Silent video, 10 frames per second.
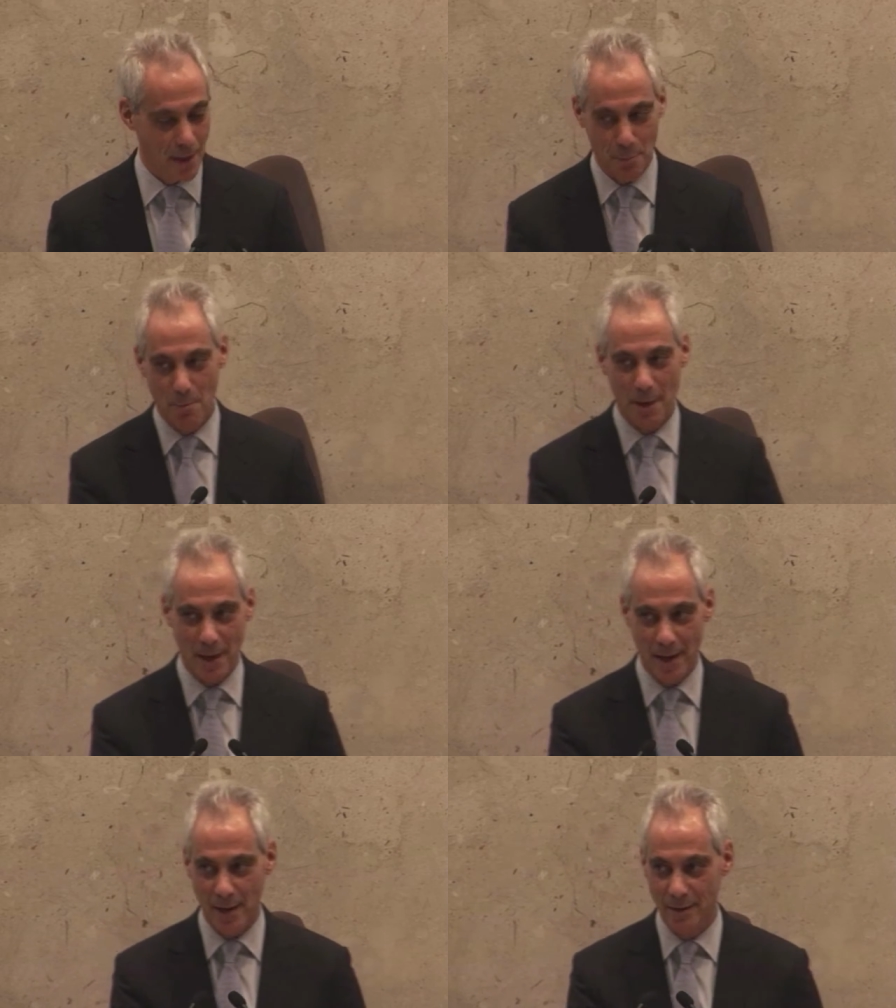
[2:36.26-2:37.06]
I put
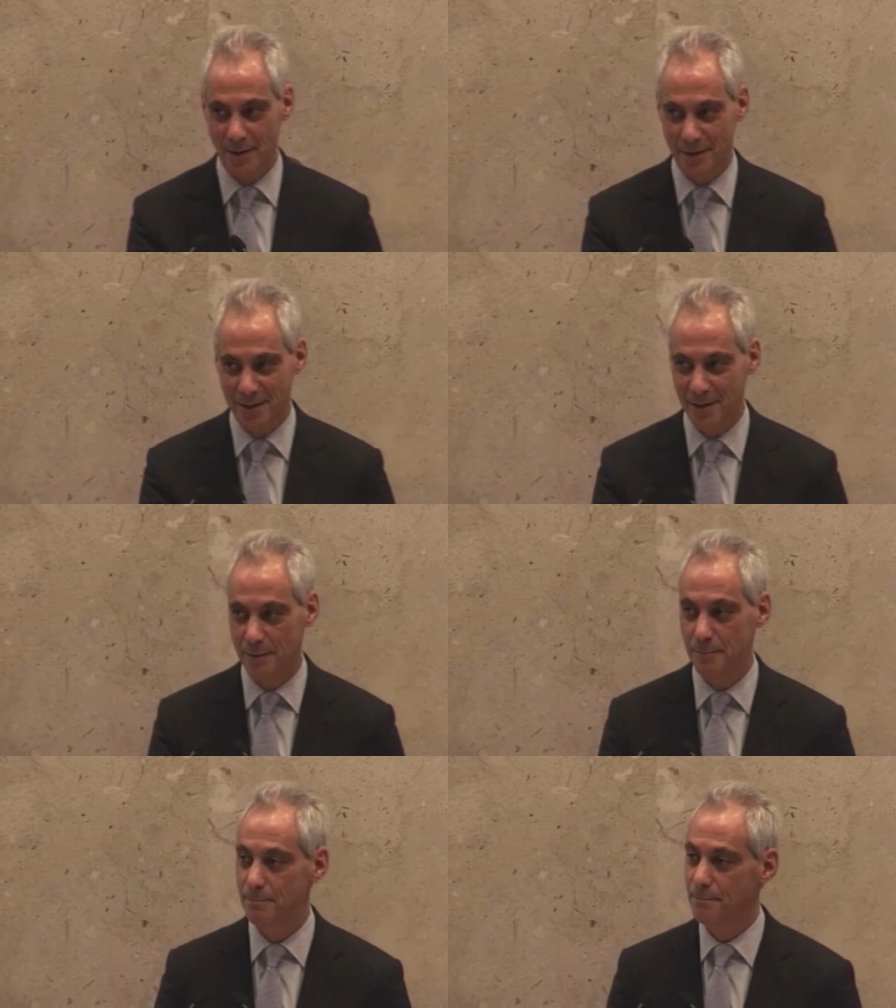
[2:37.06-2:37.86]
my hand on the
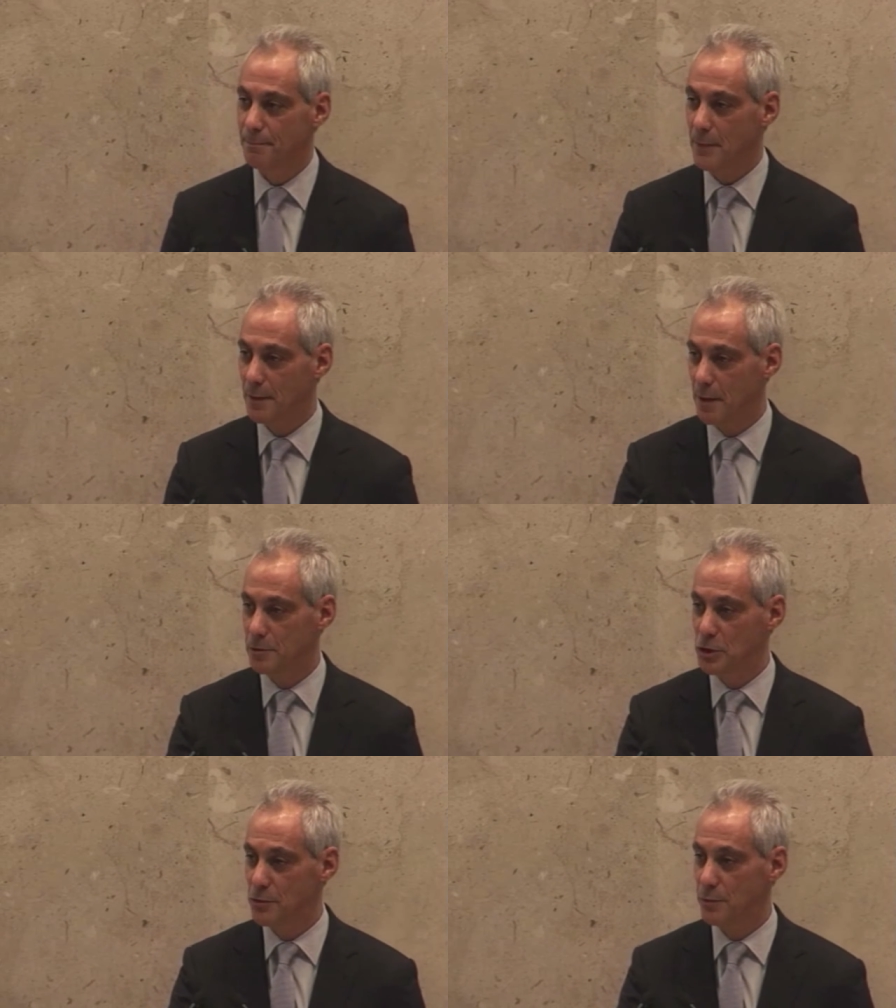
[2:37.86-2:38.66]
kid, on
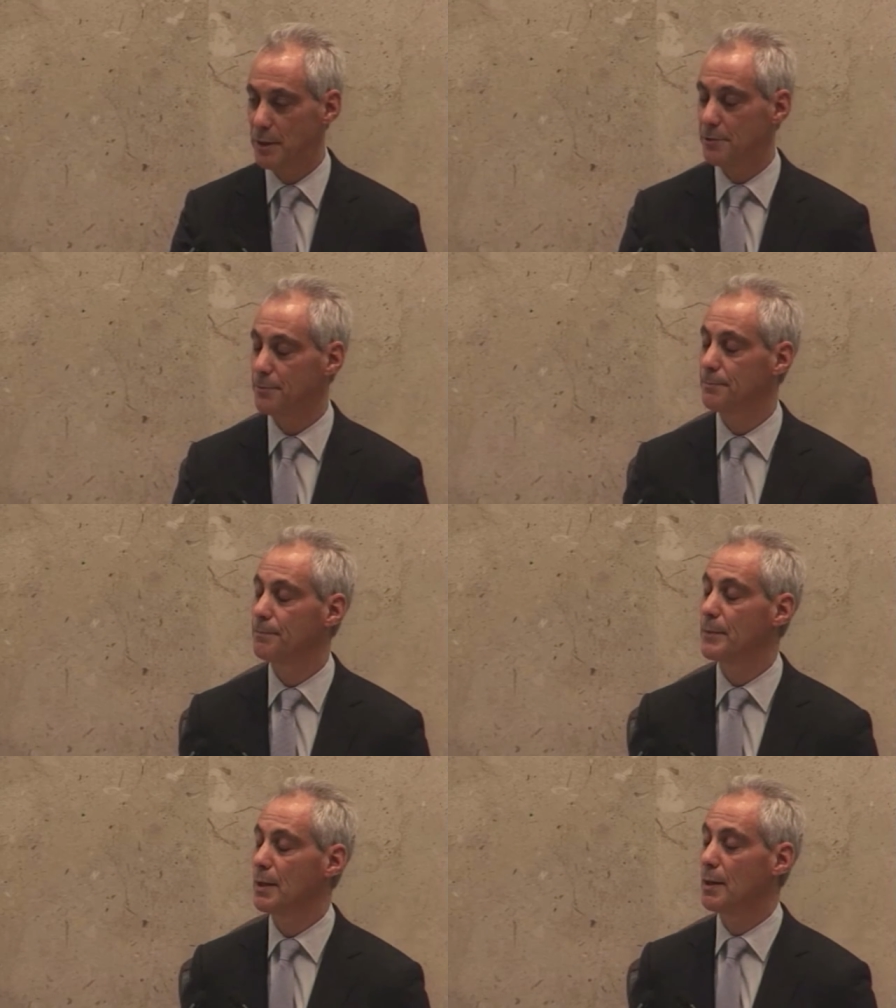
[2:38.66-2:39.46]
the general rather,
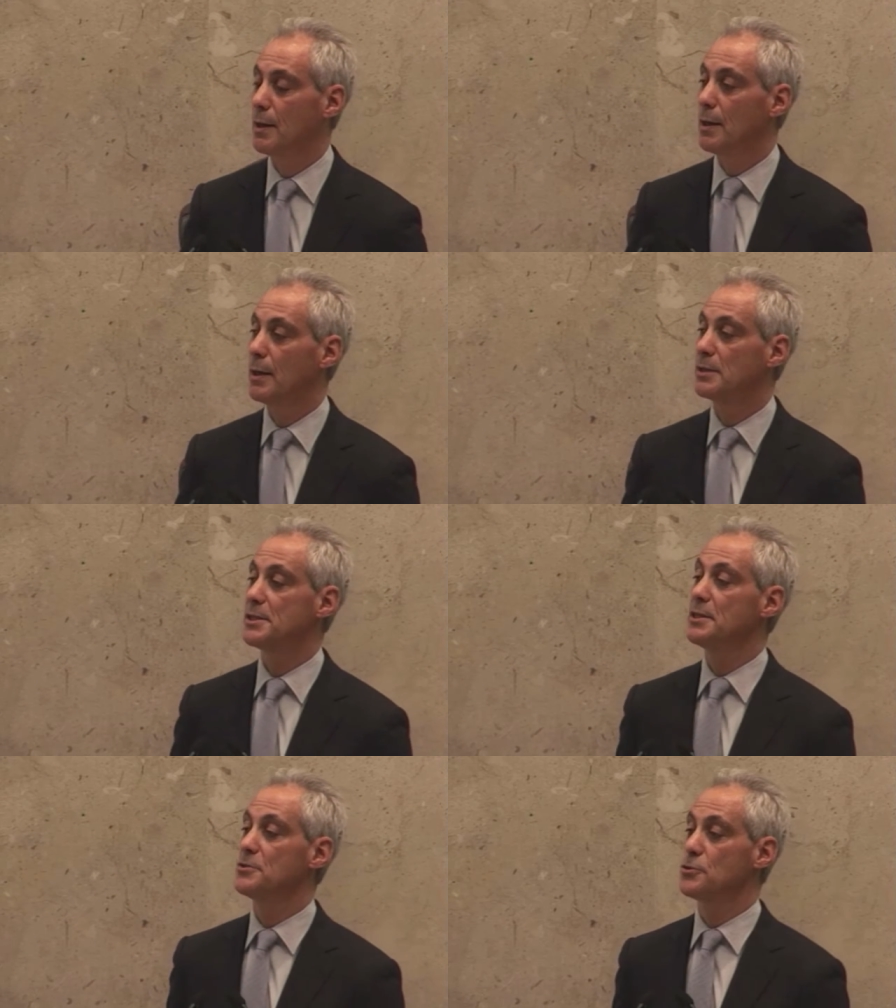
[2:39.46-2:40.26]
and I
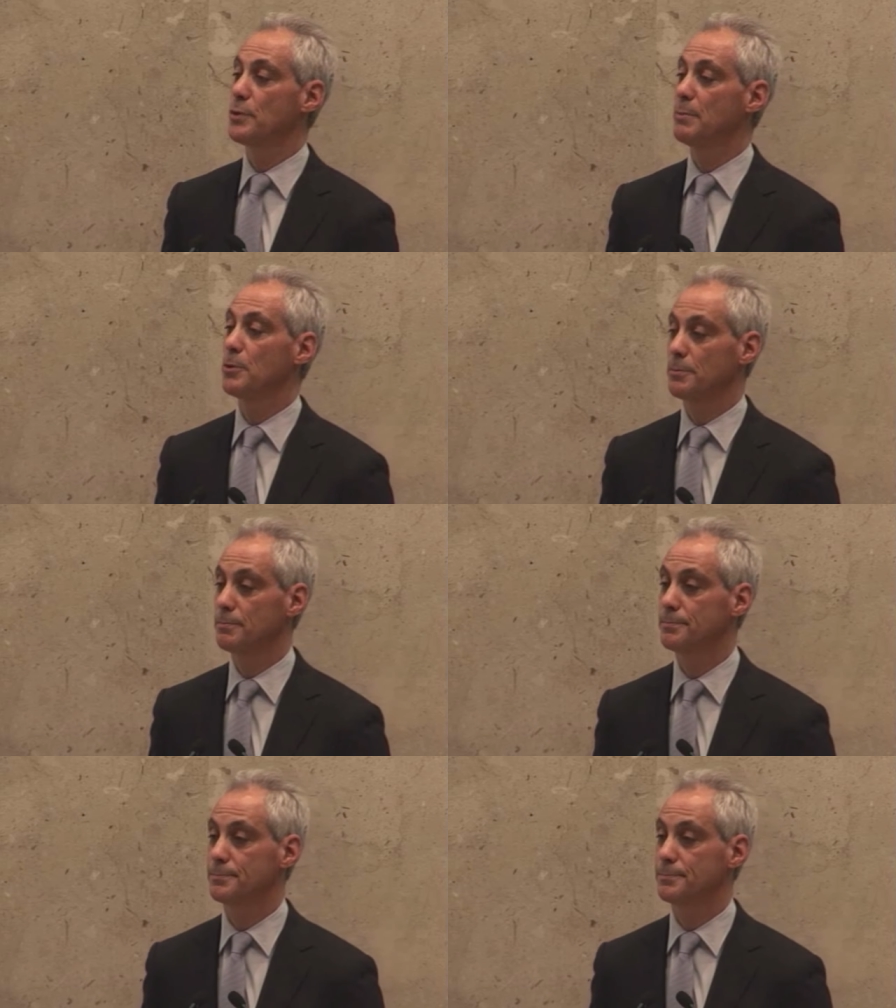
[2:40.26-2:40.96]
said, "He's a dreamer."